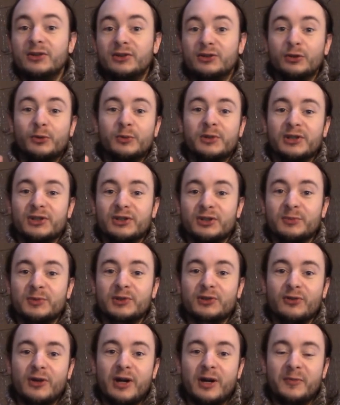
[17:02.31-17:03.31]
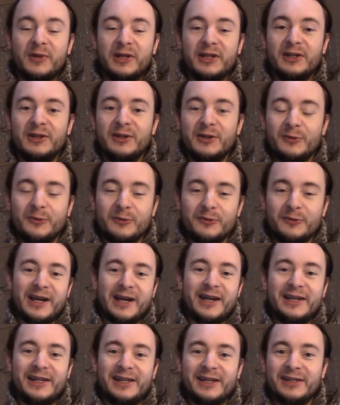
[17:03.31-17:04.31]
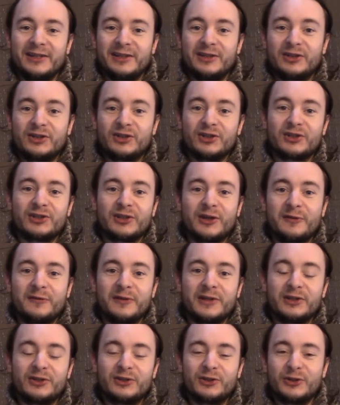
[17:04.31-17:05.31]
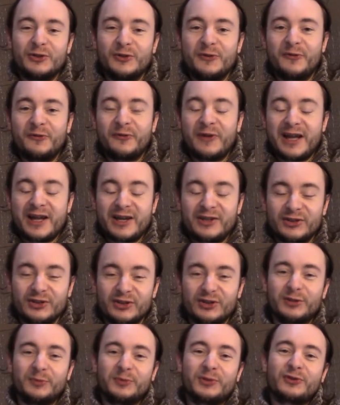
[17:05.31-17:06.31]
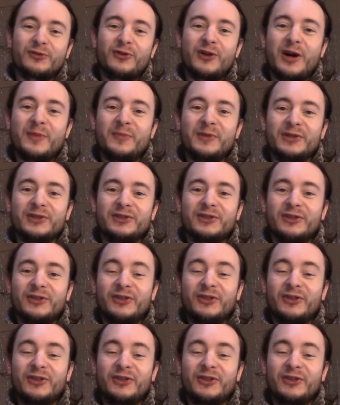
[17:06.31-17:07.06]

Talking of subscribing, we've hit just over 2,000 subscribers.